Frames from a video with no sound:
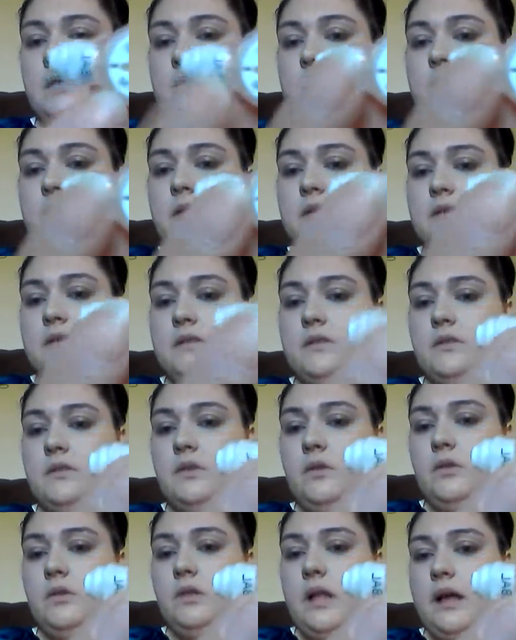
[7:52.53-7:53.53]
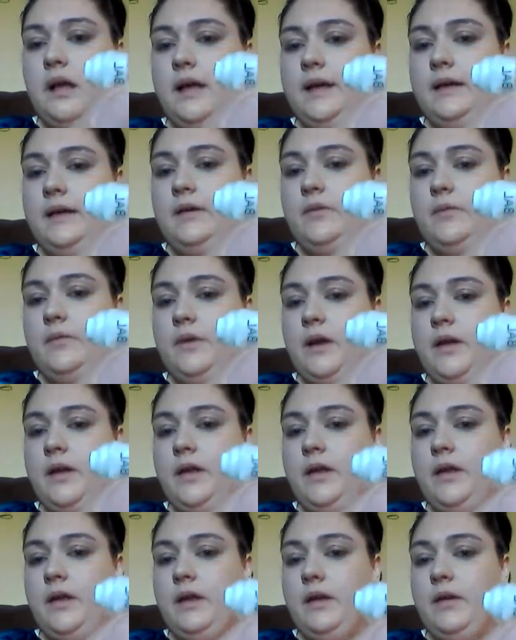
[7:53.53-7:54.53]
this little line right
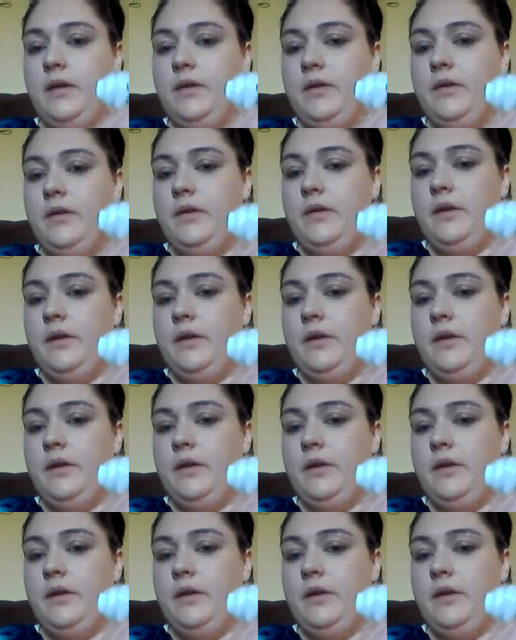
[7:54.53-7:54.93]
here.